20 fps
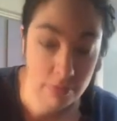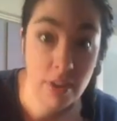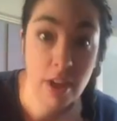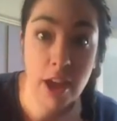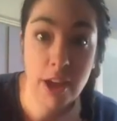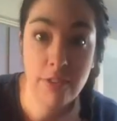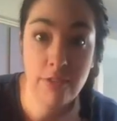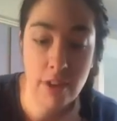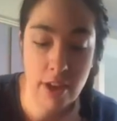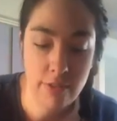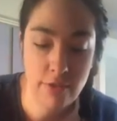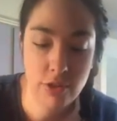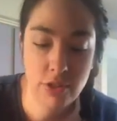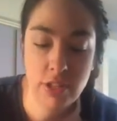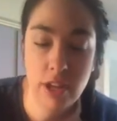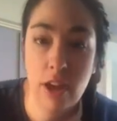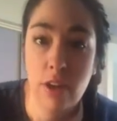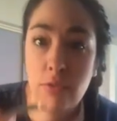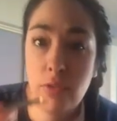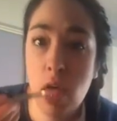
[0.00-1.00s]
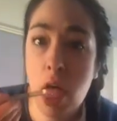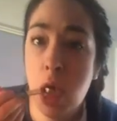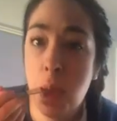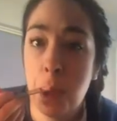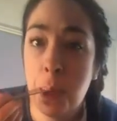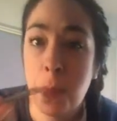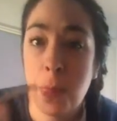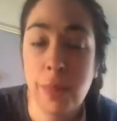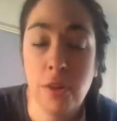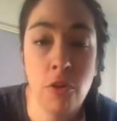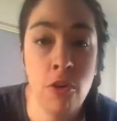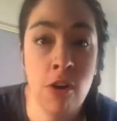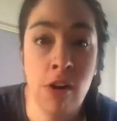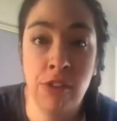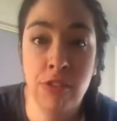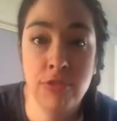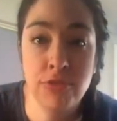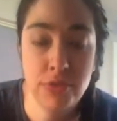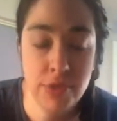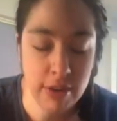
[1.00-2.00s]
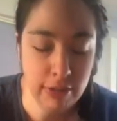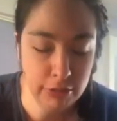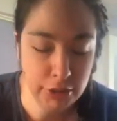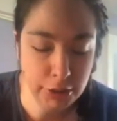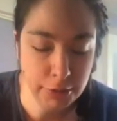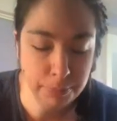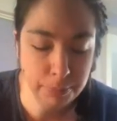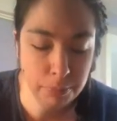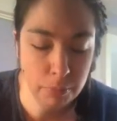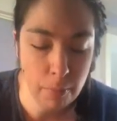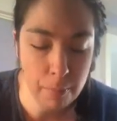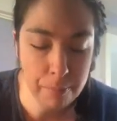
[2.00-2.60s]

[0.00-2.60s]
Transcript: High five yourself or others around you.